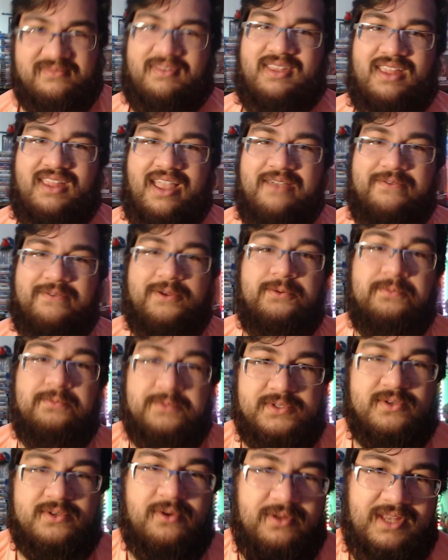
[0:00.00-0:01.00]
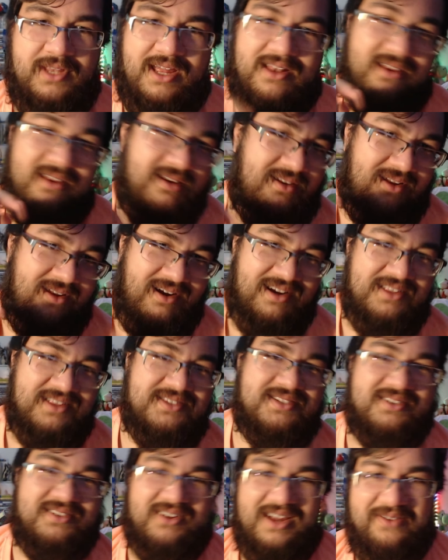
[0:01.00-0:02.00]
If you scroll down on
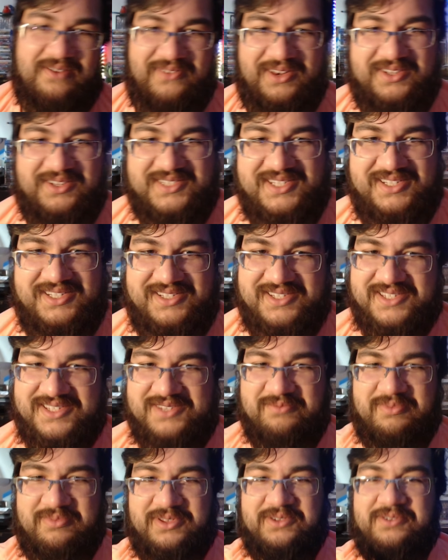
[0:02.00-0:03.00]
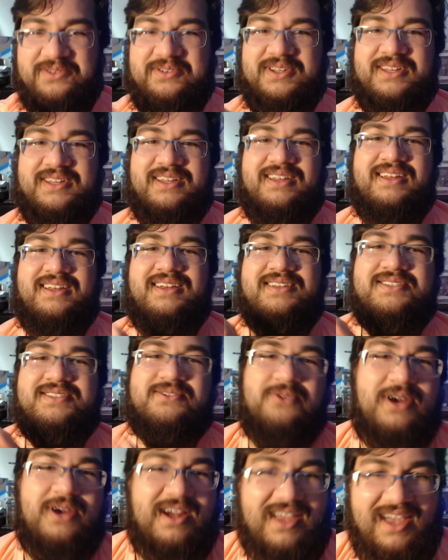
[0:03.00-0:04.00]
Instagram and you see just a blue
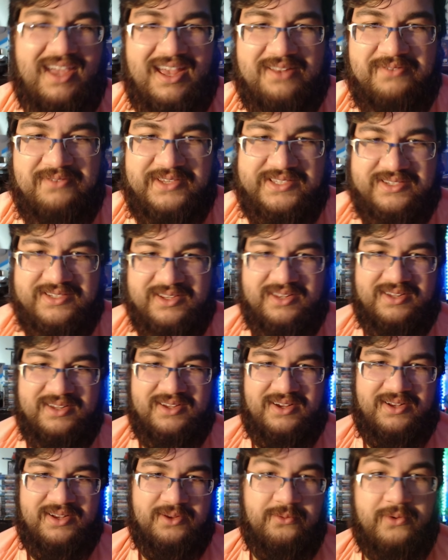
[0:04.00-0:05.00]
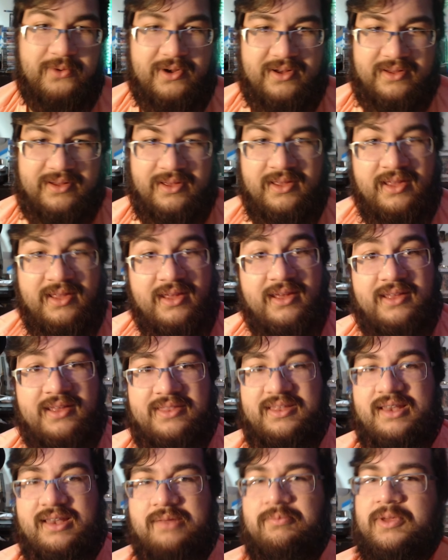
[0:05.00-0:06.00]
square canvas on a wall,
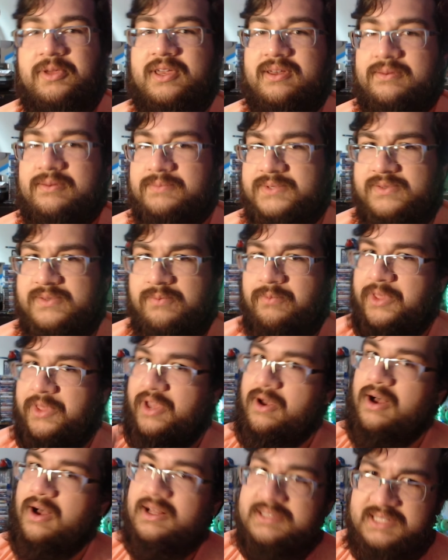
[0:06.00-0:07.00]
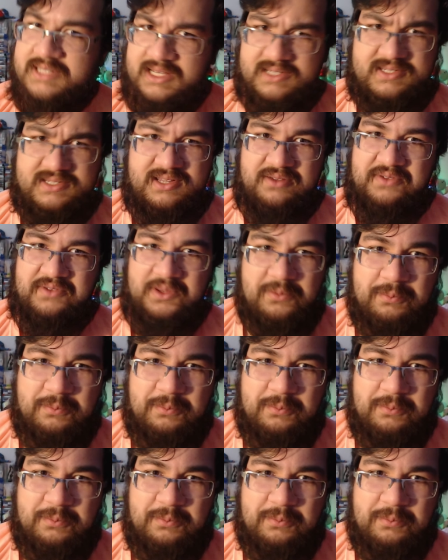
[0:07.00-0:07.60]
then it becomes the context of it.